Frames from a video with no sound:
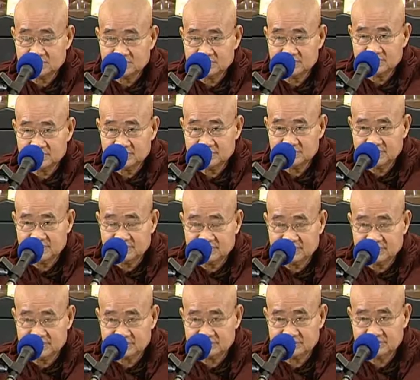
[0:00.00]
will
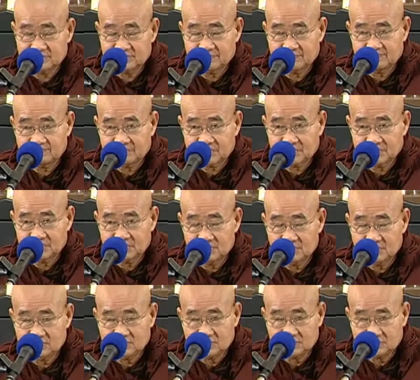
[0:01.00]
decrease.
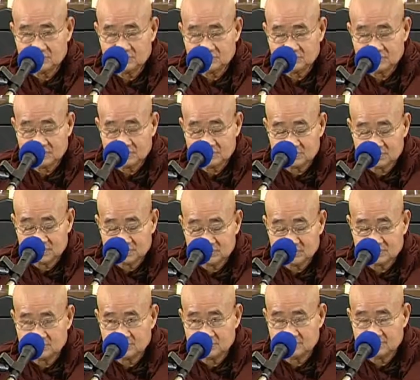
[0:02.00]
Your
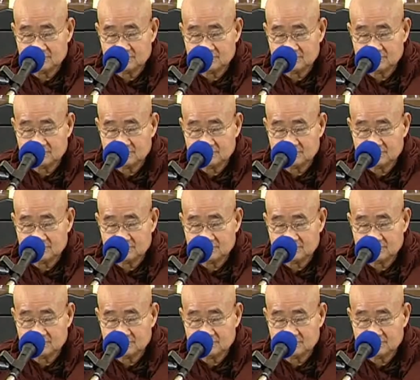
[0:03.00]
concentration will